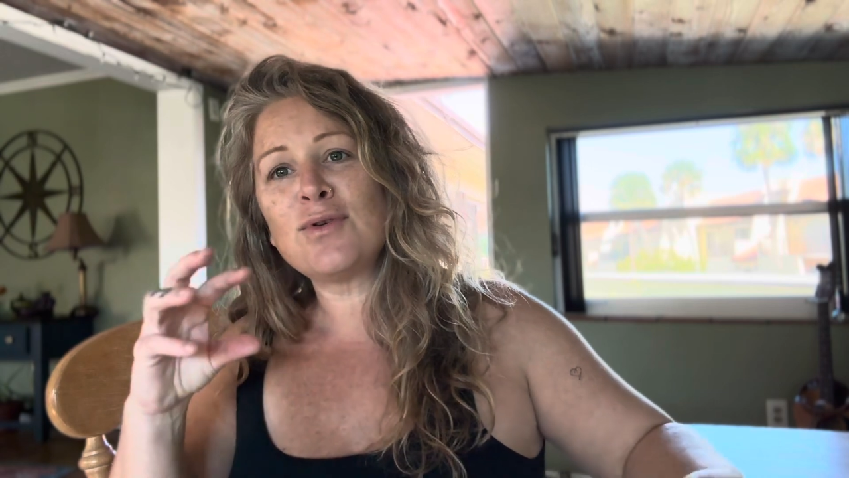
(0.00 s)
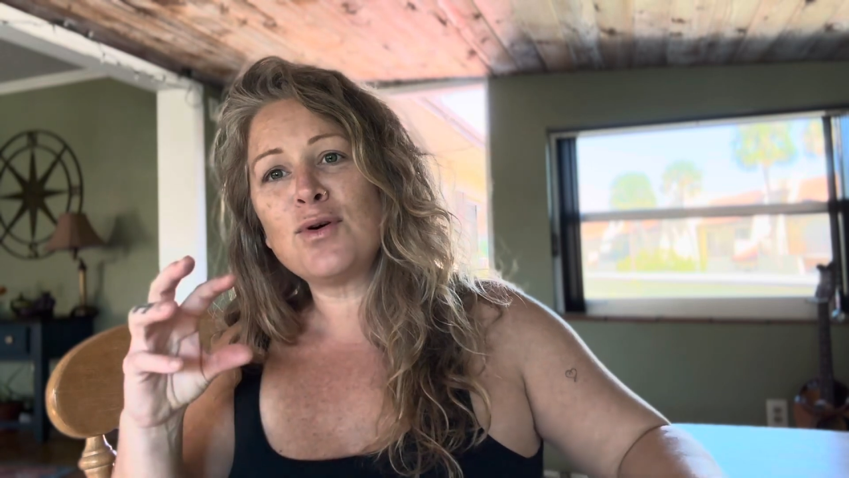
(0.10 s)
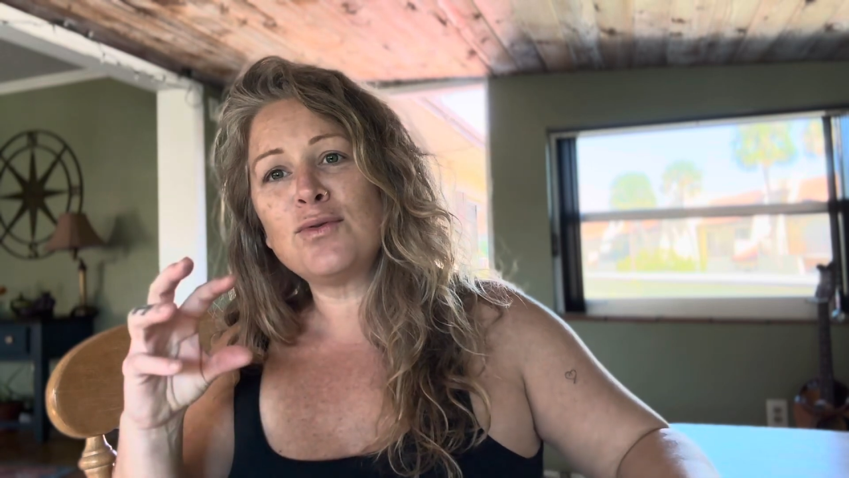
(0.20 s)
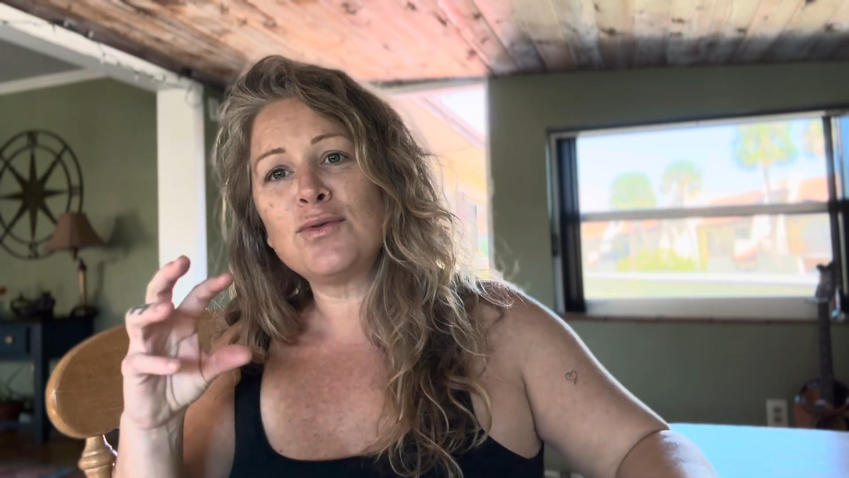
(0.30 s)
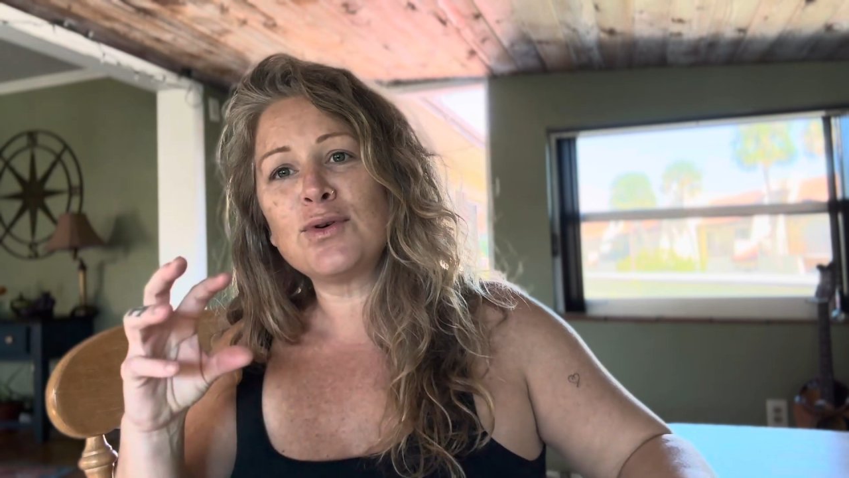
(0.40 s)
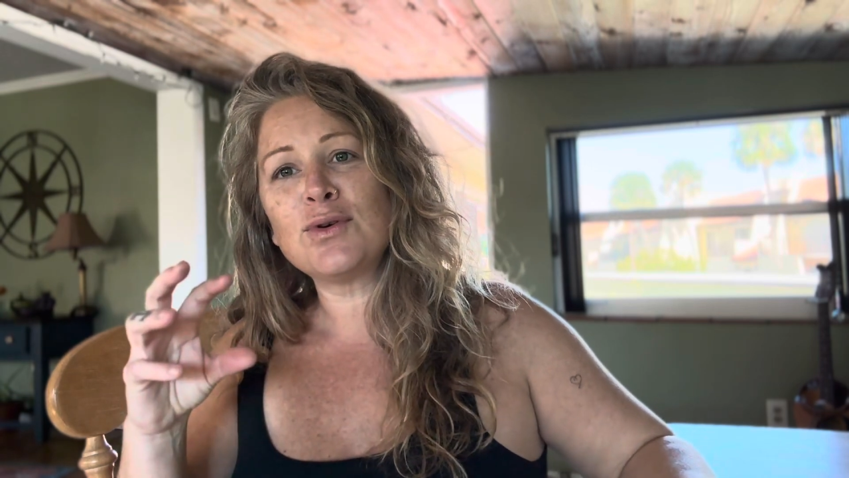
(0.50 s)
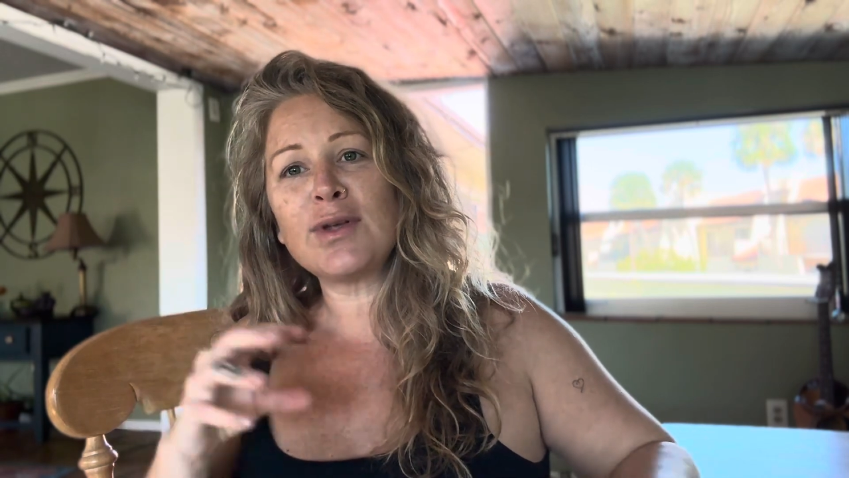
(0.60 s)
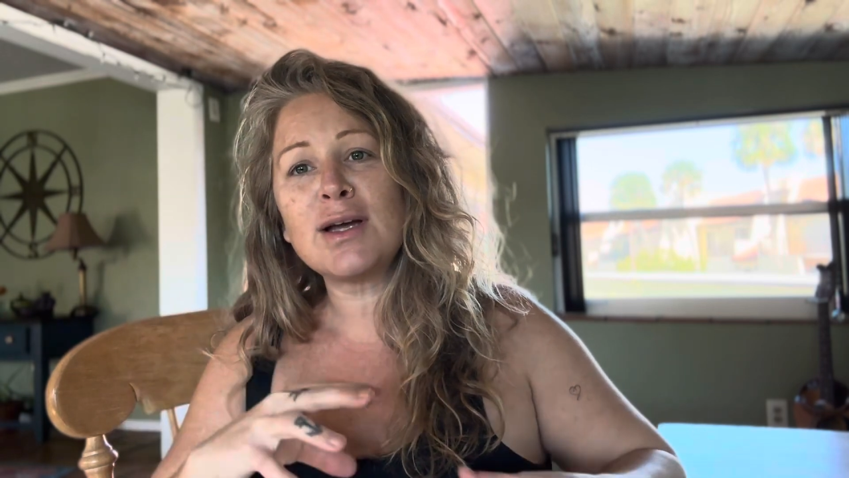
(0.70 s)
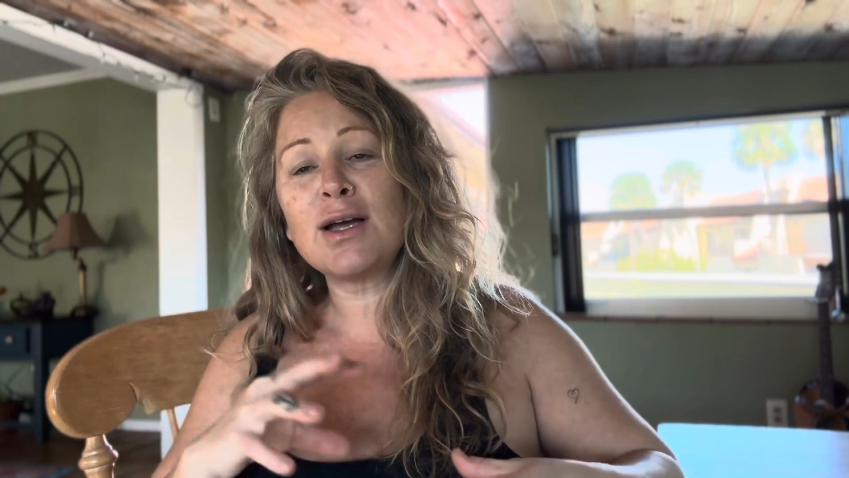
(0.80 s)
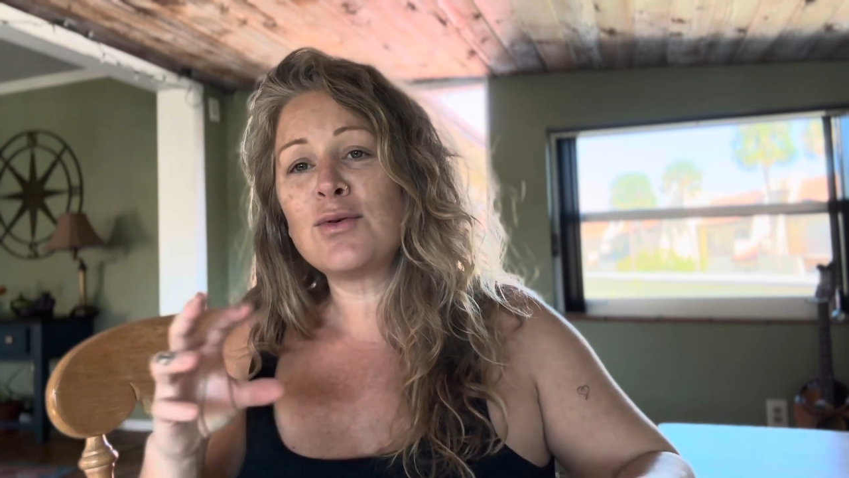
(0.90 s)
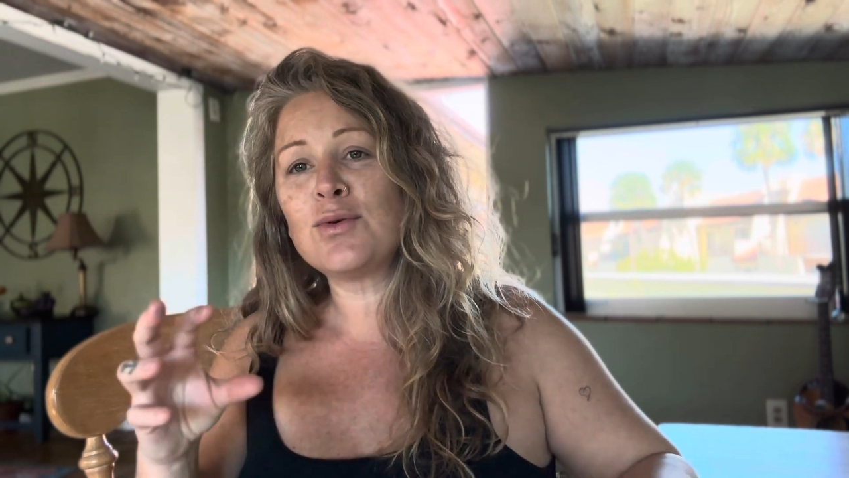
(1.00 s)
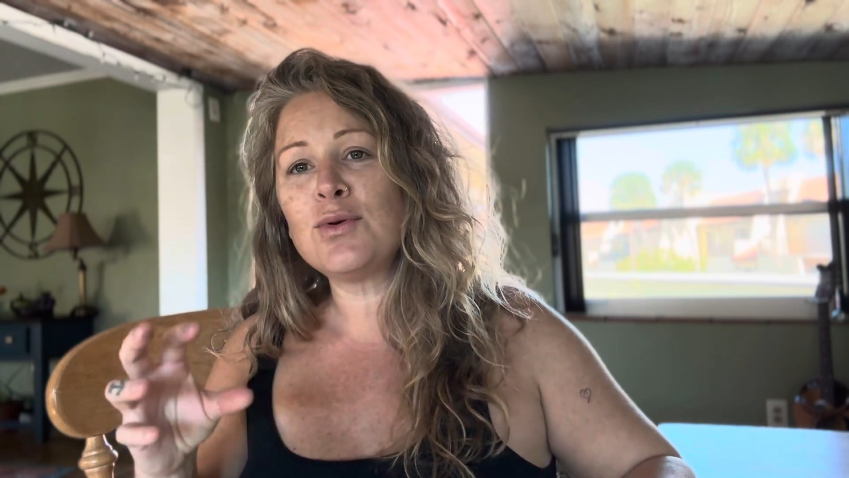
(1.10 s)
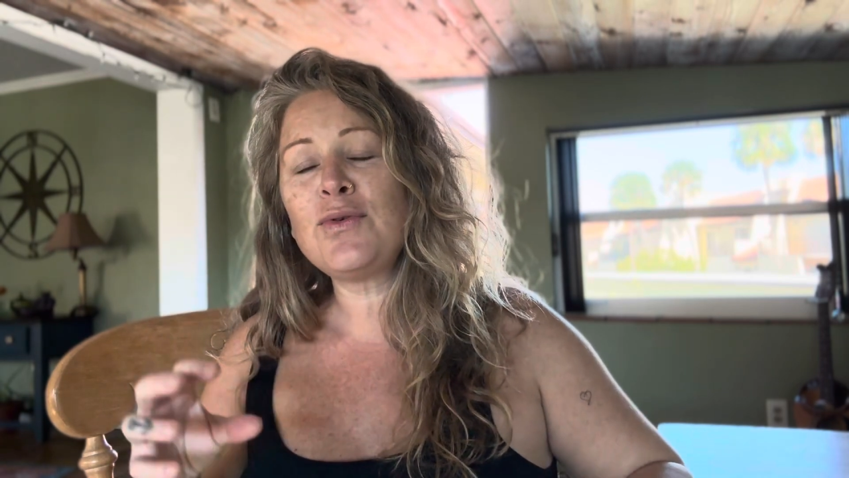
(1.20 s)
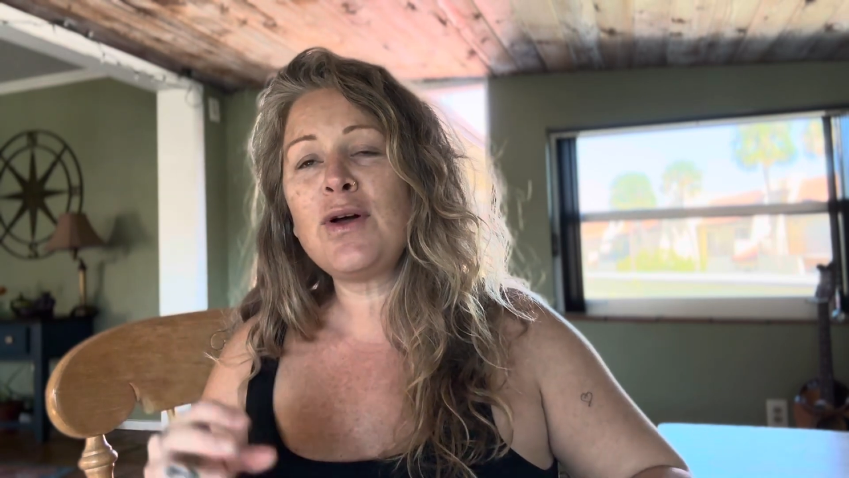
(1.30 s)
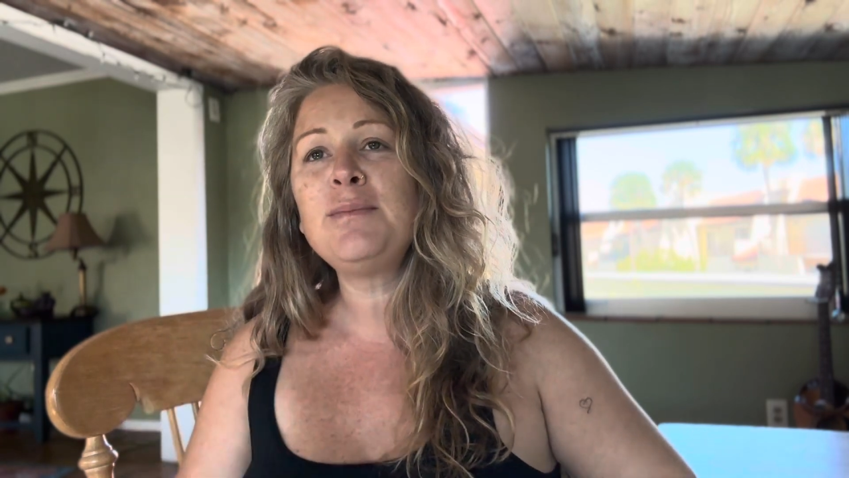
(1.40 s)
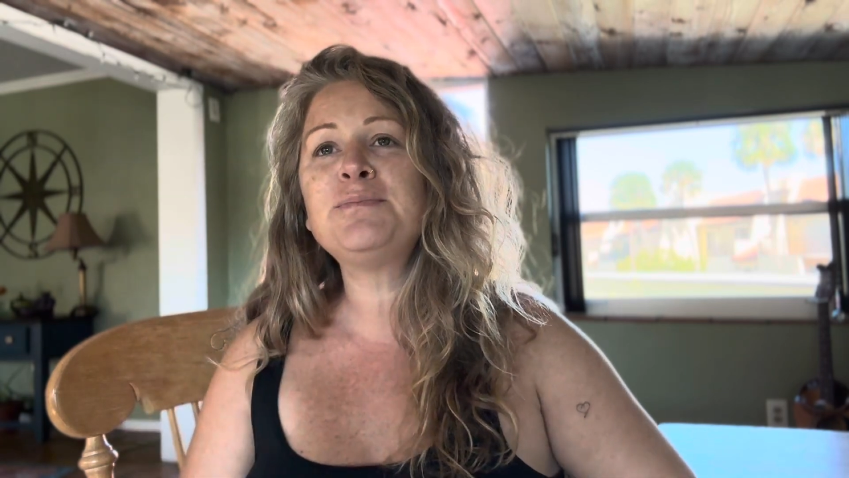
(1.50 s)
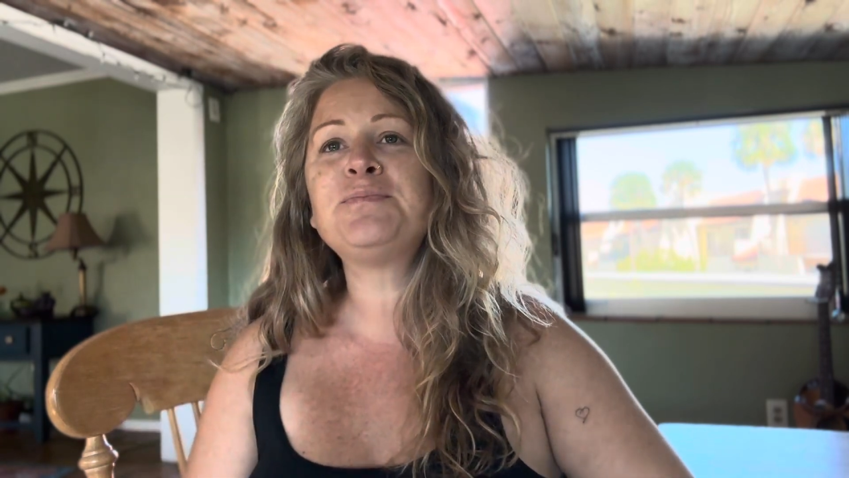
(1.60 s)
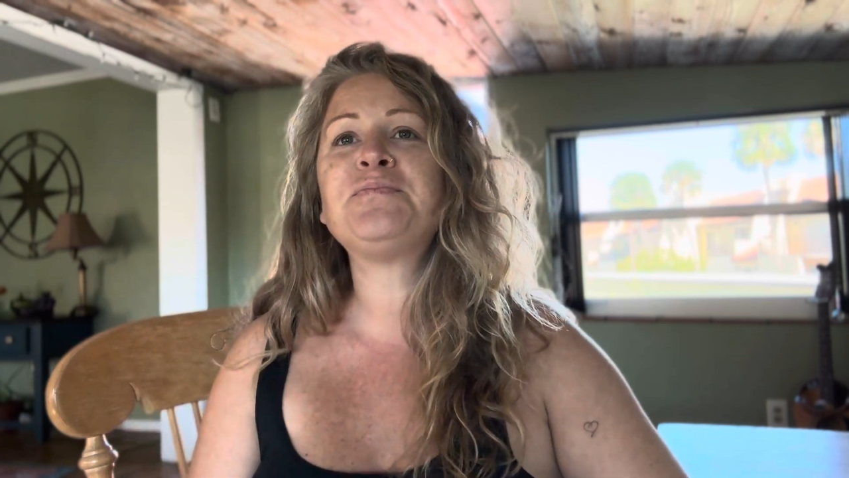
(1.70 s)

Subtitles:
like I grew from,